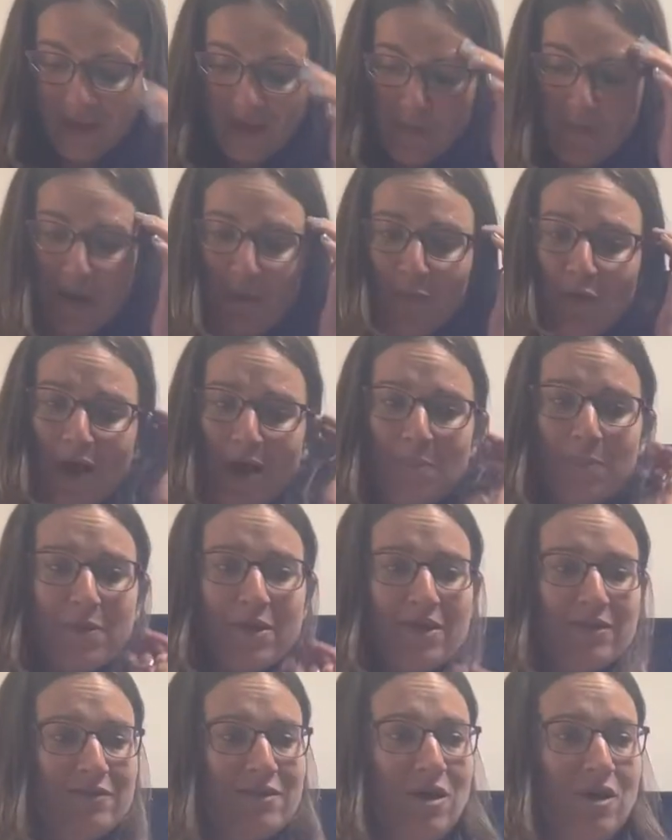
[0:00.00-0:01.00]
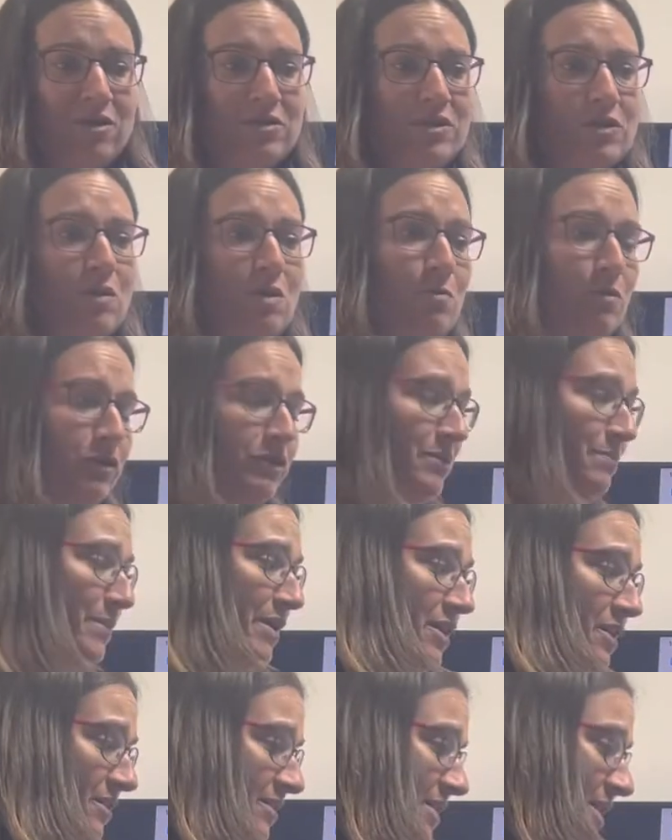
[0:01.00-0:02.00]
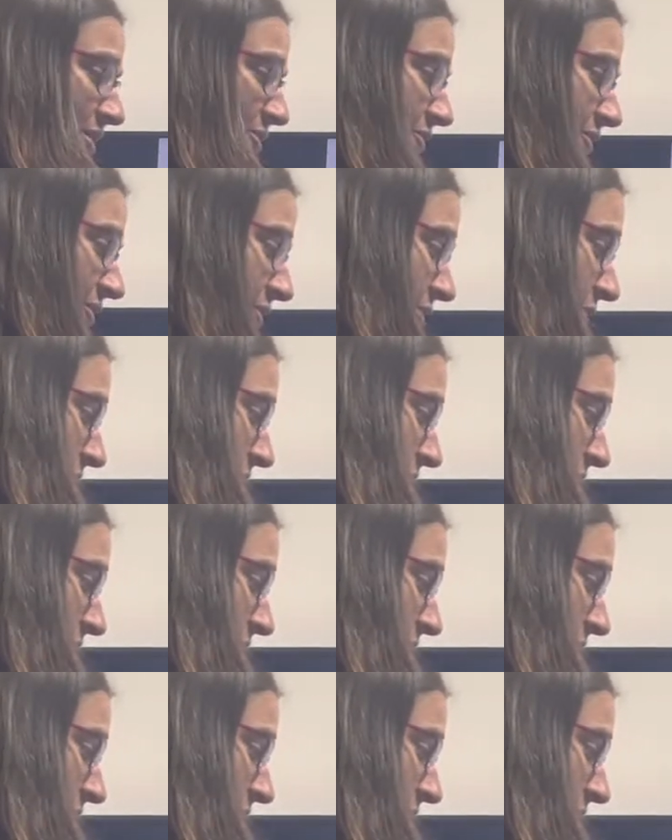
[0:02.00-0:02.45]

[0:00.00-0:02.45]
MemoUp is also a multimedia center.